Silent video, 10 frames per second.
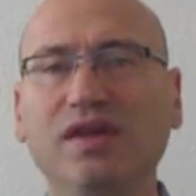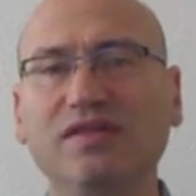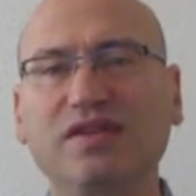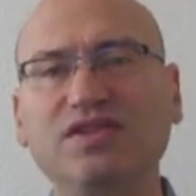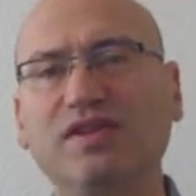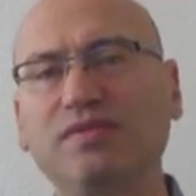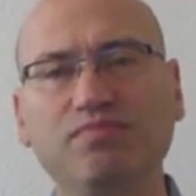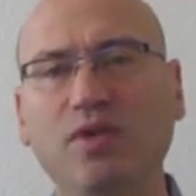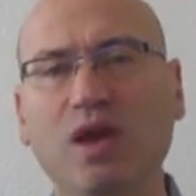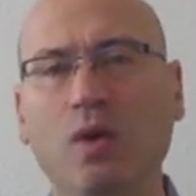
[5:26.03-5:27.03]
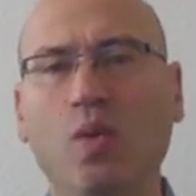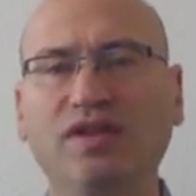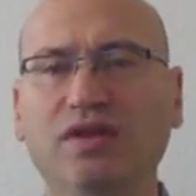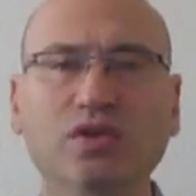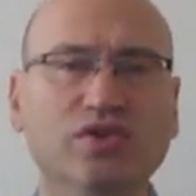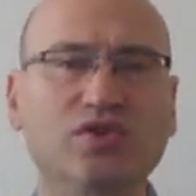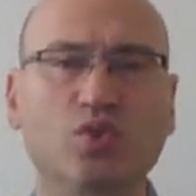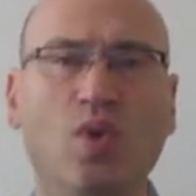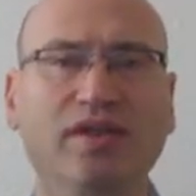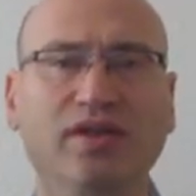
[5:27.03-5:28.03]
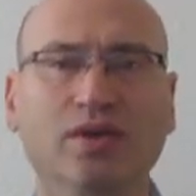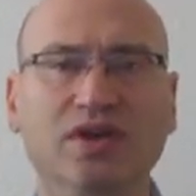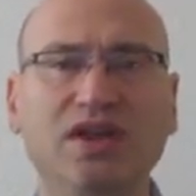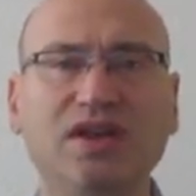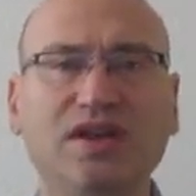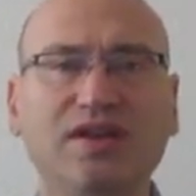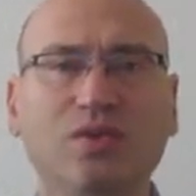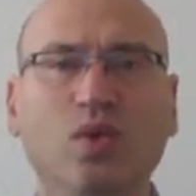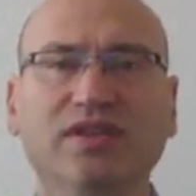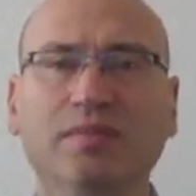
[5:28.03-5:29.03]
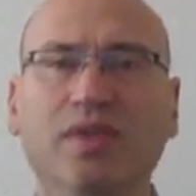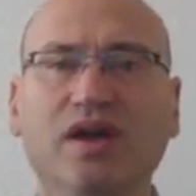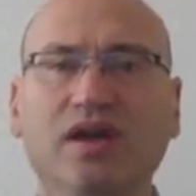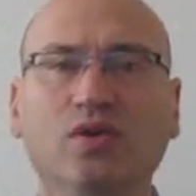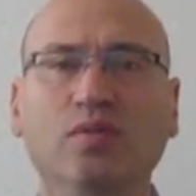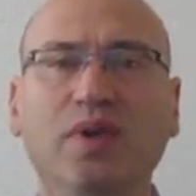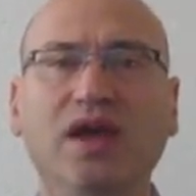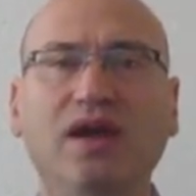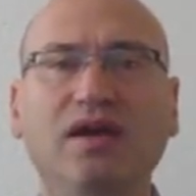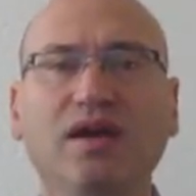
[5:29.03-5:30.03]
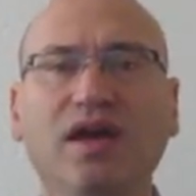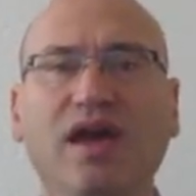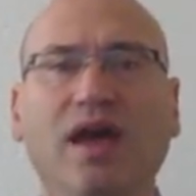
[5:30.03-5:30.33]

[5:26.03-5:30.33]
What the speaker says: such as what the users wanted or needed, what the market could bear,